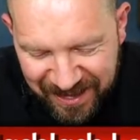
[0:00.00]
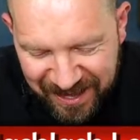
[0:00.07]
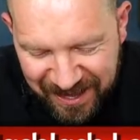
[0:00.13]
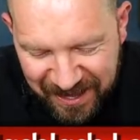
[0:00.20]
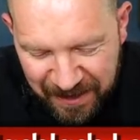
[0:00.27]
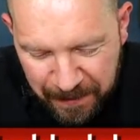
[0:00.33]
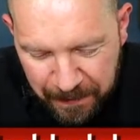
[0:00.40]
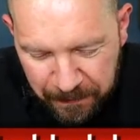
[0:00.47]

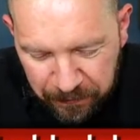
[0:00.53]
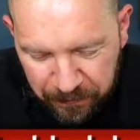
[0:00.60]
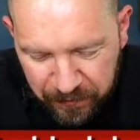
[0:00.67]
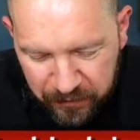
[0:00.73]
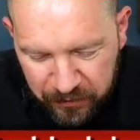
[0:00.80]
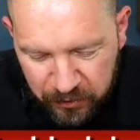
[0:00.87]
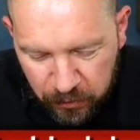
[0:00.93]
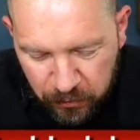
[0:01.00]
Um,
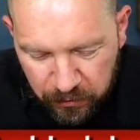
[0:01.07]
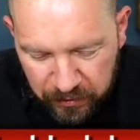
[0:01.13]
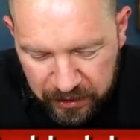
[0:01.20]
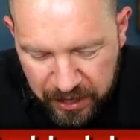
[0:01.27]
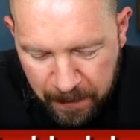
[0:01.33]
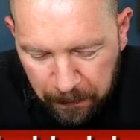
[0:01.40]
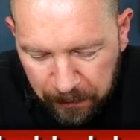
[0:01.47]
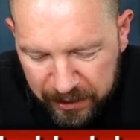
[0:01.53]
so
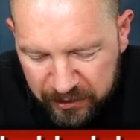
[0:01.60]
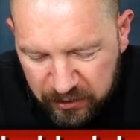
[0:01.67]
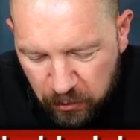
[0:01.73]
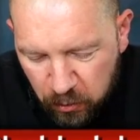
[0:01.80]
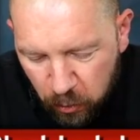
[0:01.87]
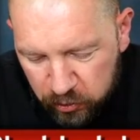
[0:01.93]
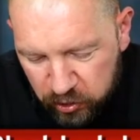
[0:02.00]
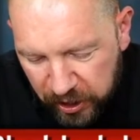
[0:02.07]
yeah, please do
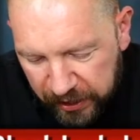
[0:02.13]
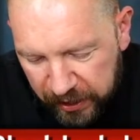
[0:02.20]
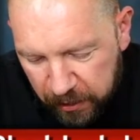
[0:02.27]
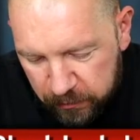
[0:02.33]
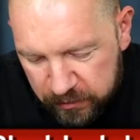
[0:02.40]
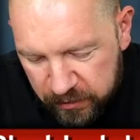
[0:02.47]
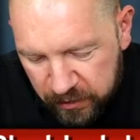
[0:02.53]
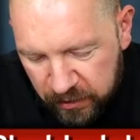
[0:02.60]
go and check it
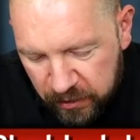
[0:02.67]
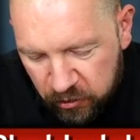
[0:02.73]
out.